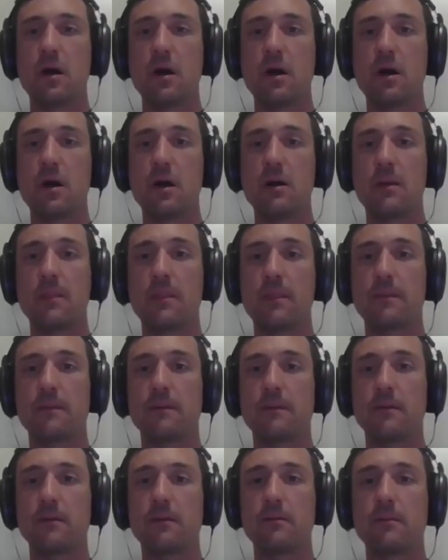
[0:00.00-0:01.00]
and
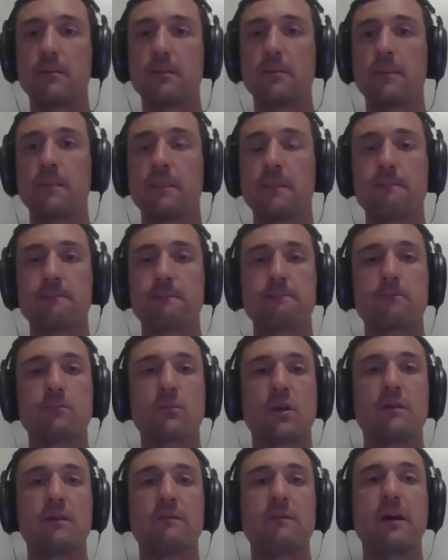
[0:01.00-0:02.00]

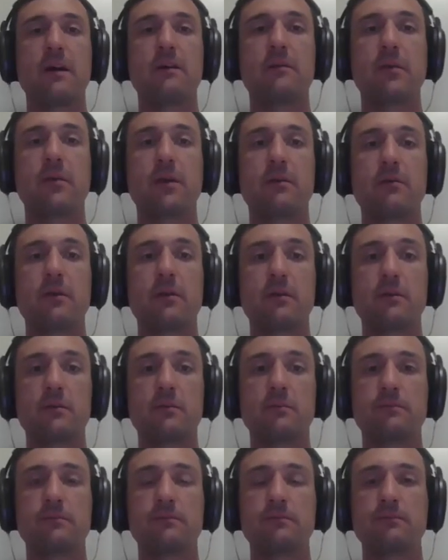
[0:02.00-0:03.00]
a fire
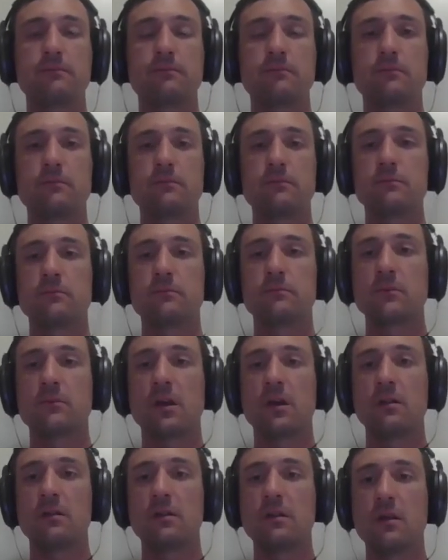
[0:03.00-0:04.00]
barrier.
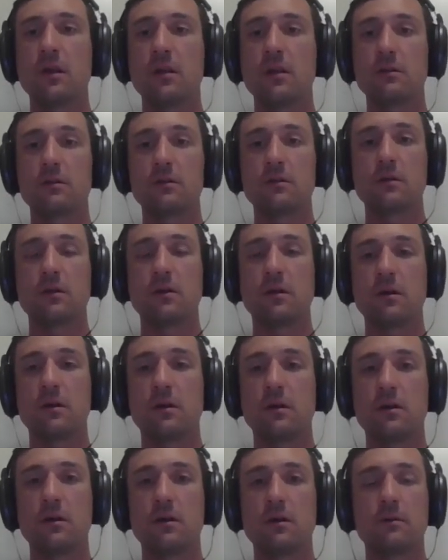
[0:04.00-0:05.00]
And then
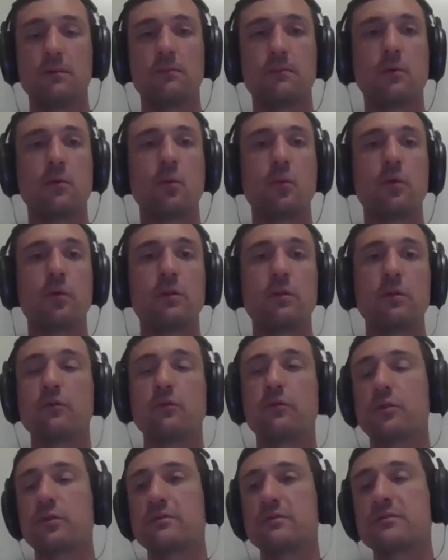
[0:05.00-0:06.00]
we
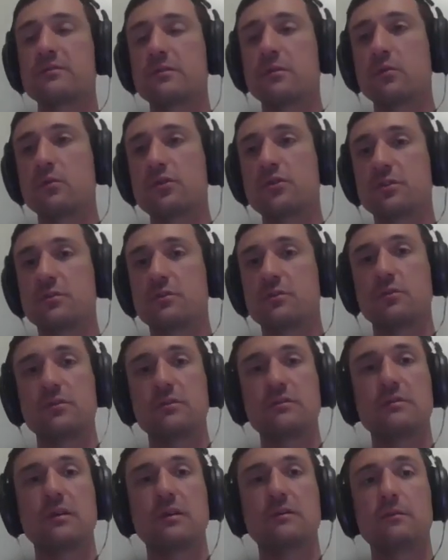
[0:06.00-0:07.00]
look for the solution to
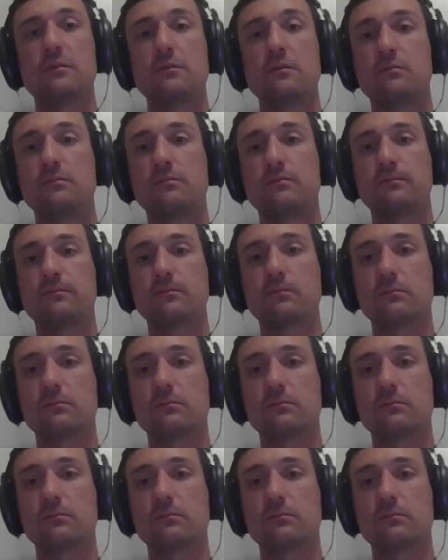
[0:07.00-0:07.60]
this level.